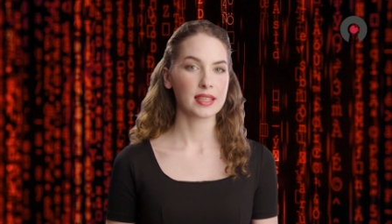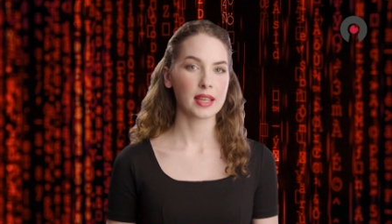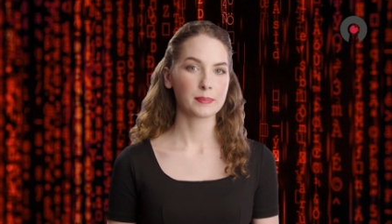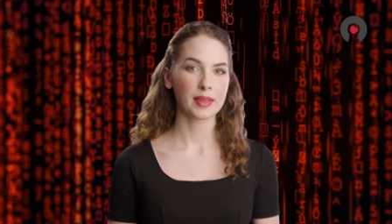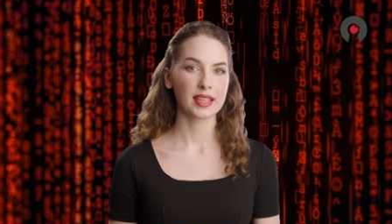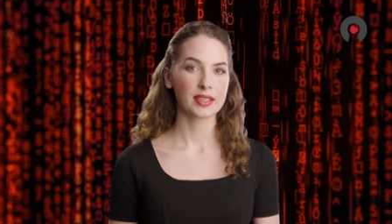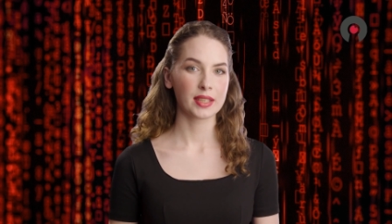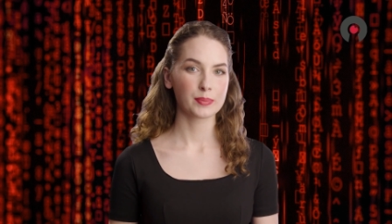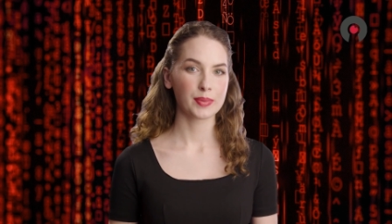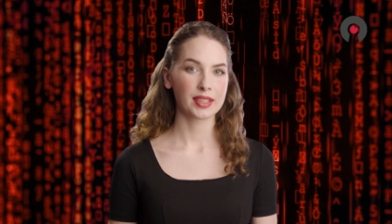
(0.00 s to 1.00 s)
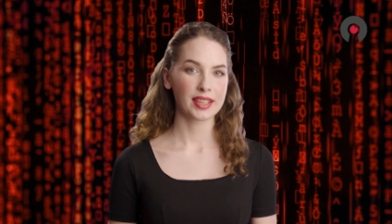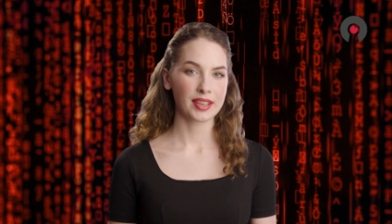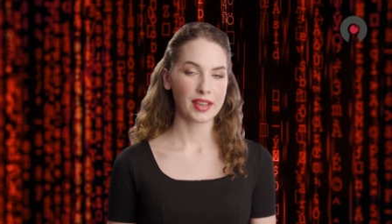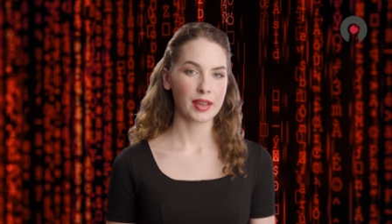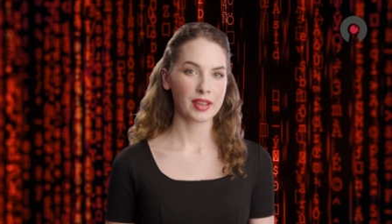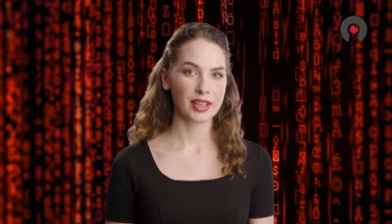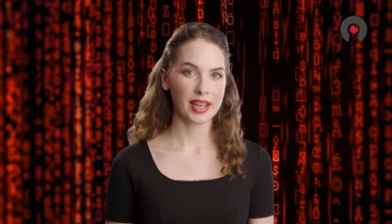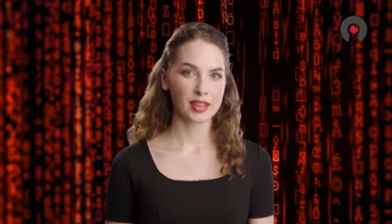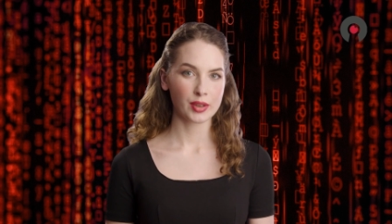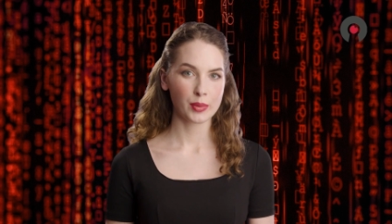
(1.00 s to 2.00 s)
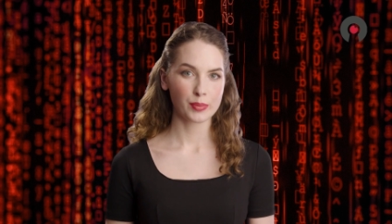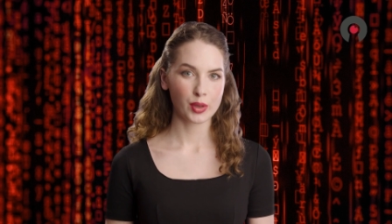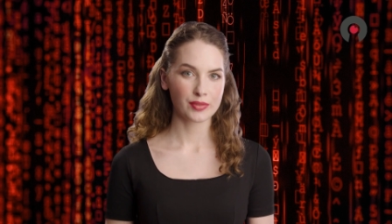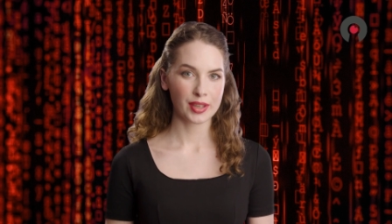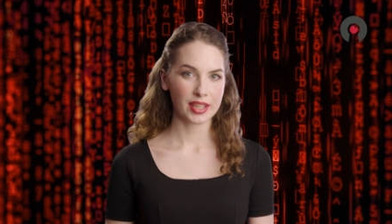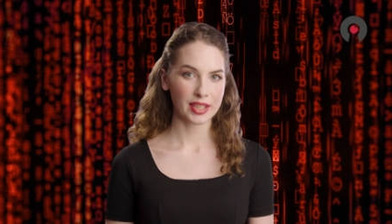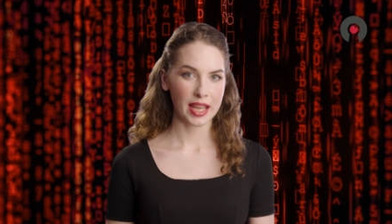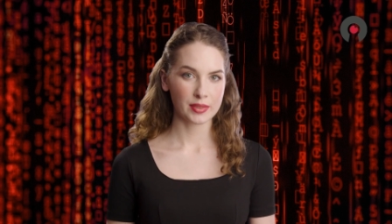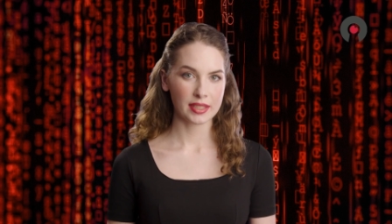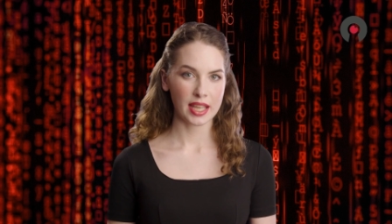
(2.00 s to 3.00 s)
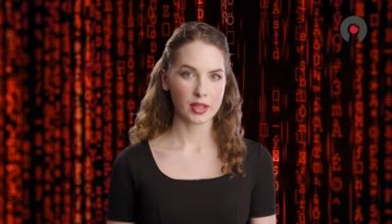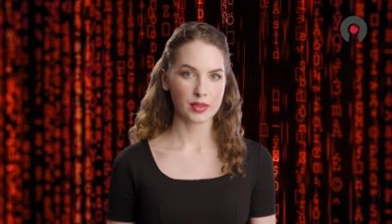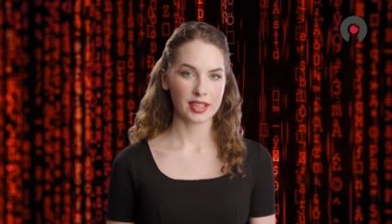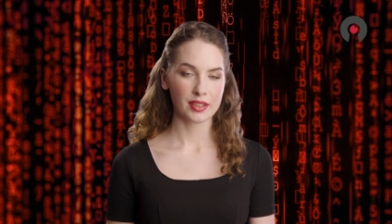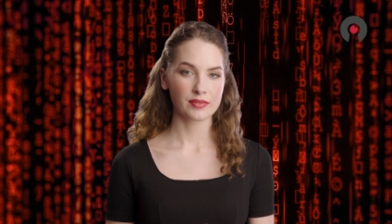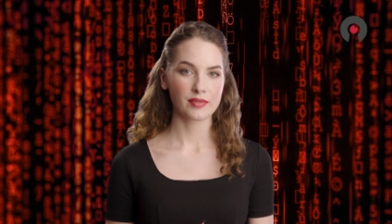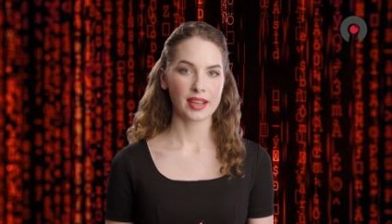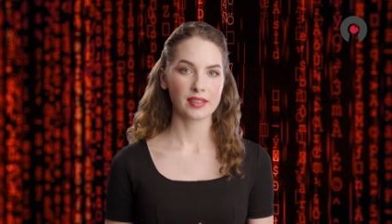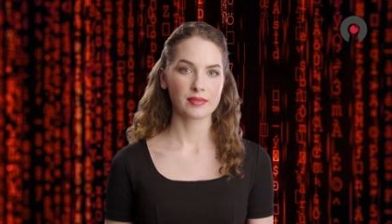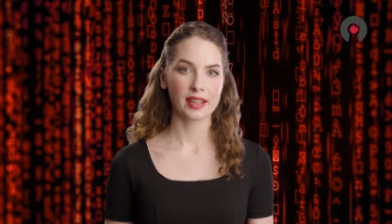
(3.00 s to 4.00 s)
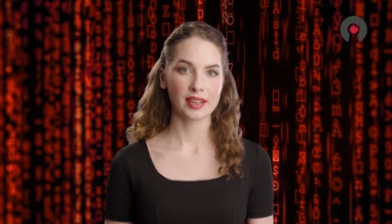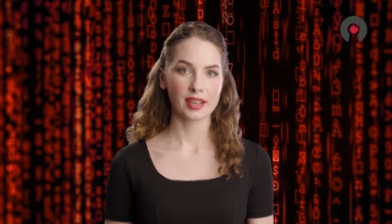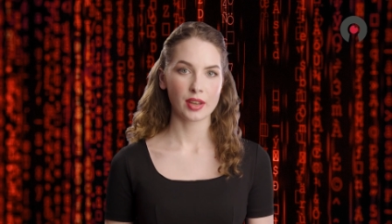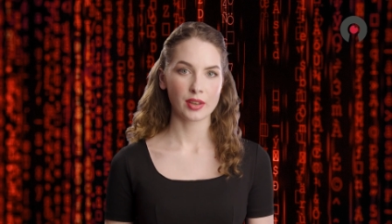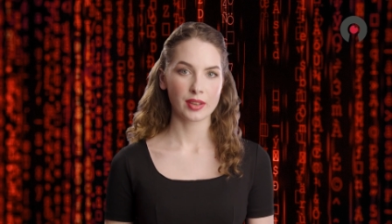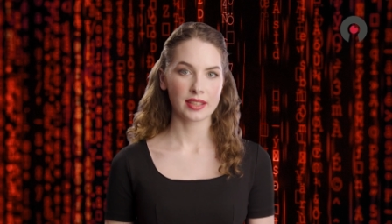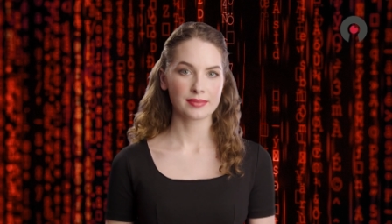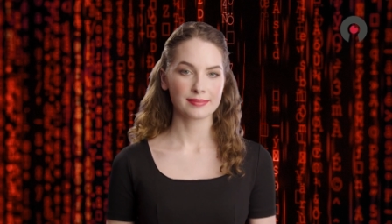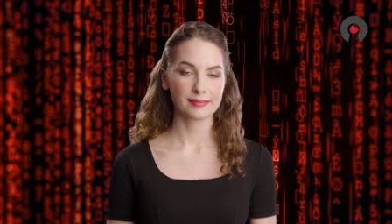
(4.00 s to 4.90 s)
Some measures that businesses can take to improve their cybersecurity effectiveness include